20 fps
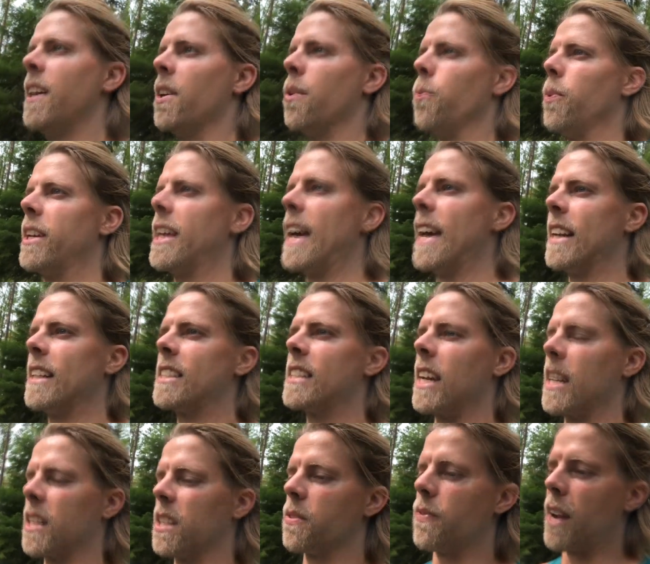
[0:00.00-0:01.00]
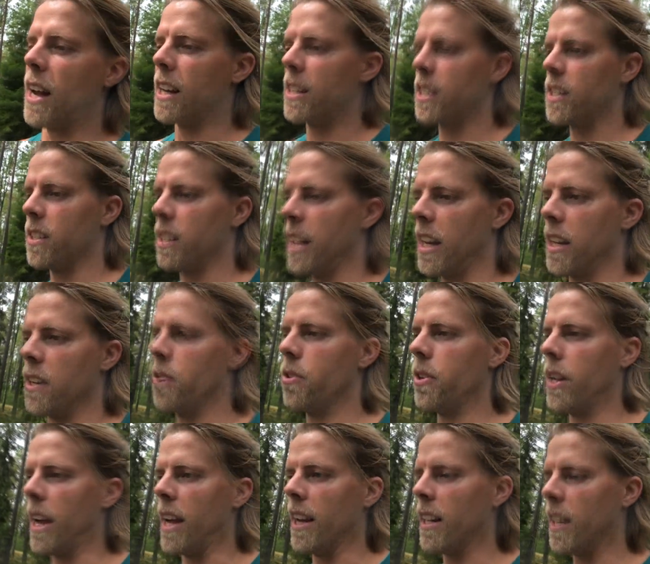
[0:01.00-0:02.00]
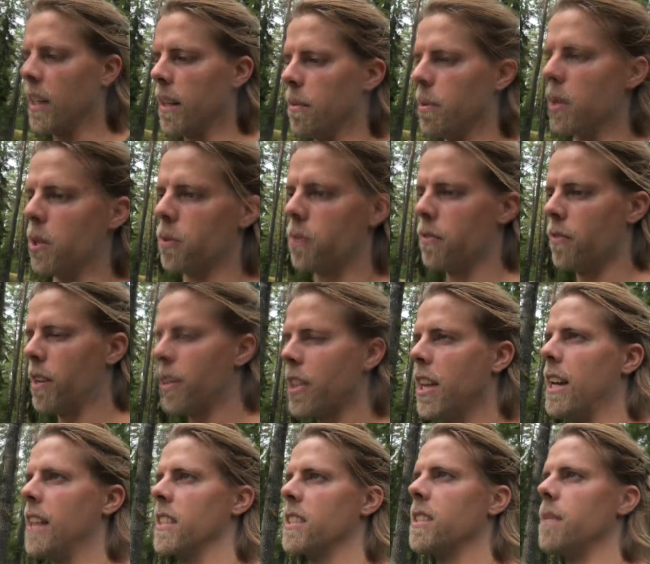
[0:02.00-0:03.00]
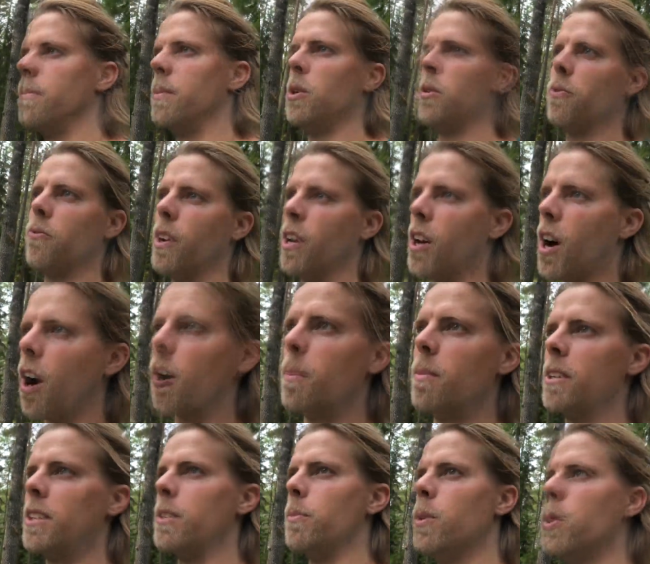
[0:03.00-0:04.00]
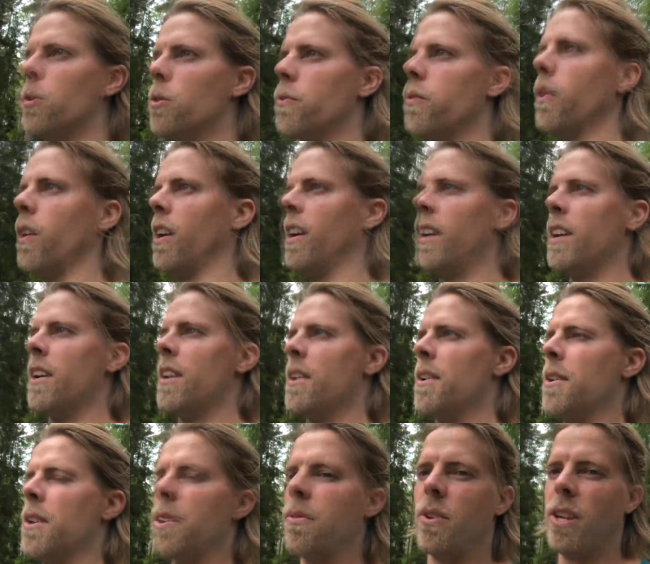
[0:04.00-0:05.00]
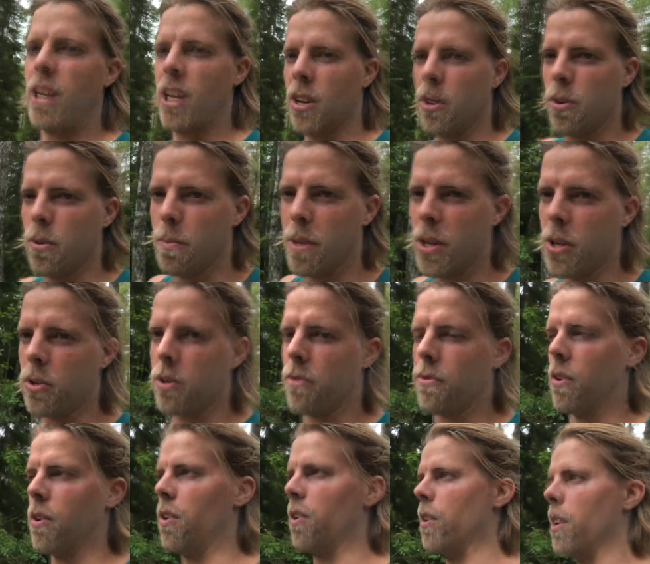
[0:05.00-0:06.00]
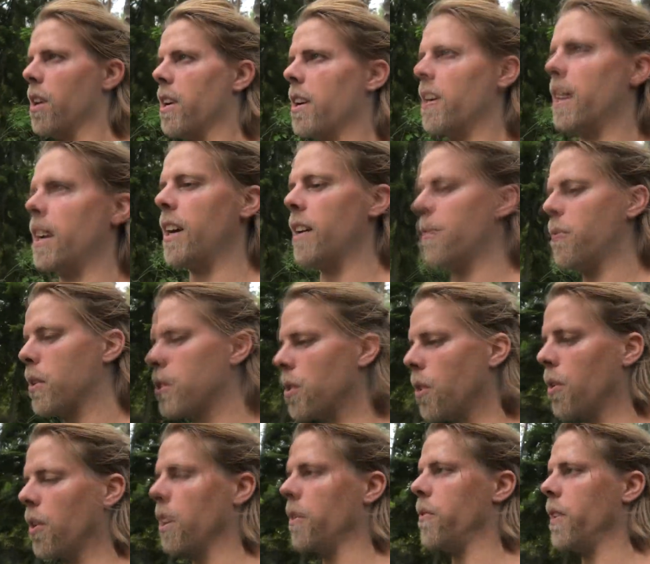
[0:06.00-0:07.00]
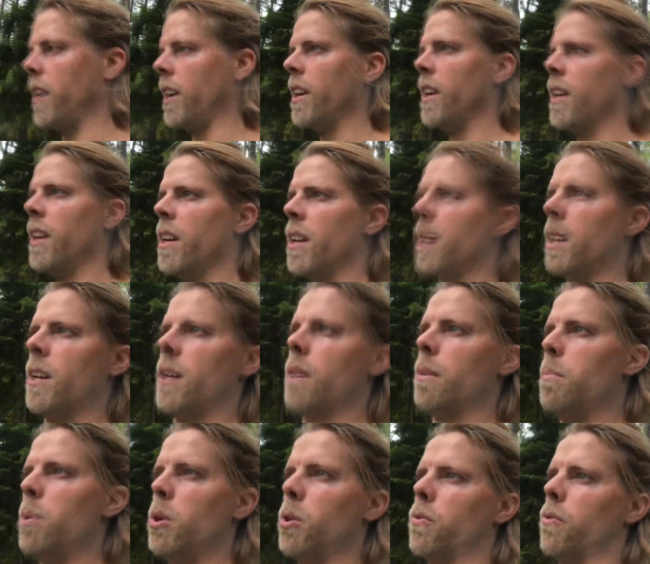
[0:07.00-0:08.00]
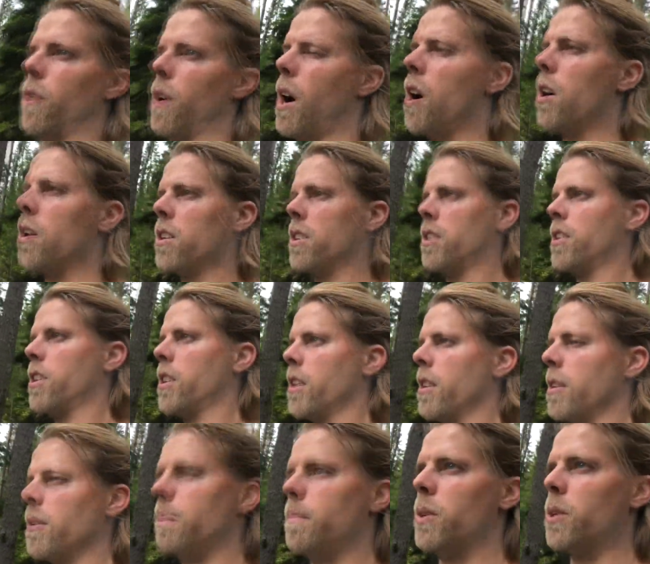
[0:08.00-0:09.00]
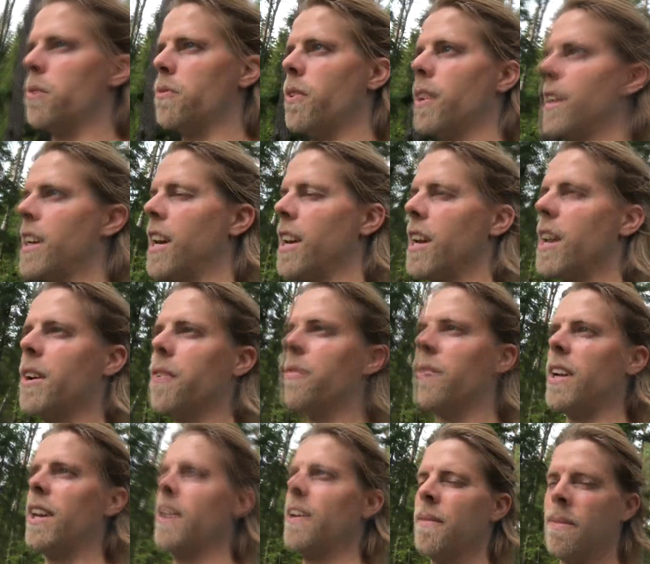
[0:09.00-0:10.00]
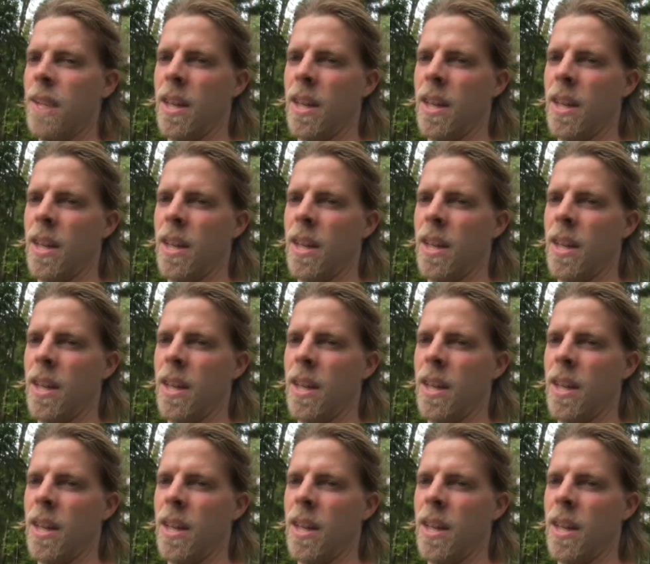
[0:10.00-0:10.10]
we gain satisfaction in creating beautiful things. A beautiful garment, beautiful video, beautiful photography, beautiful art, beautiful calligraphy,